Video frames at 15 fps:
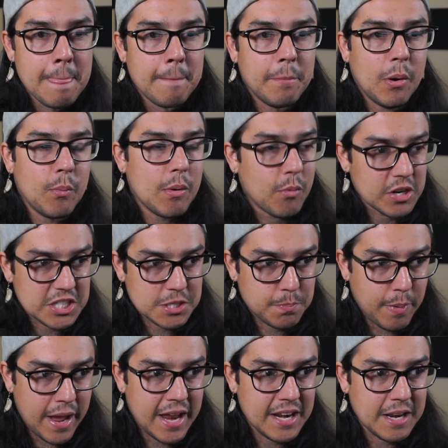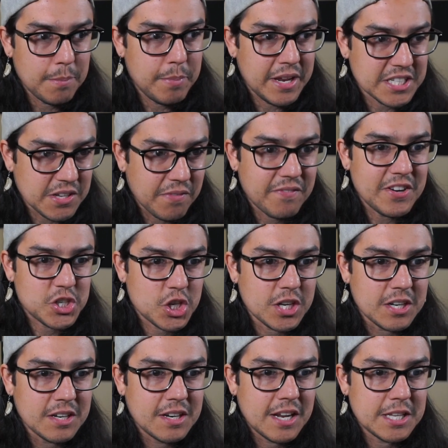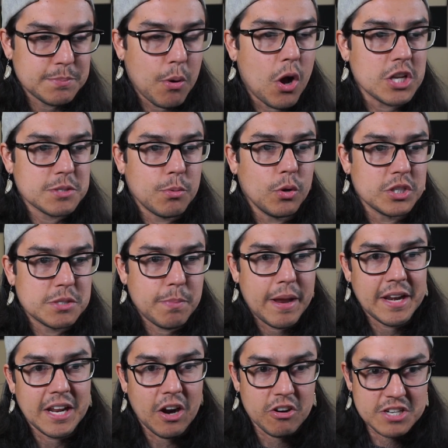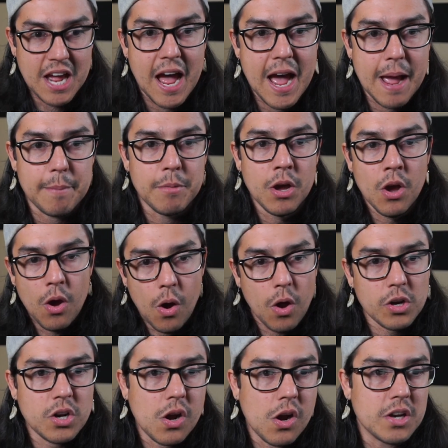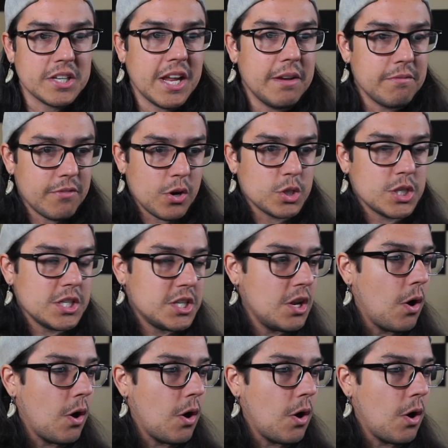but we want to spend and be as efficient as possible at spending our time on content versus,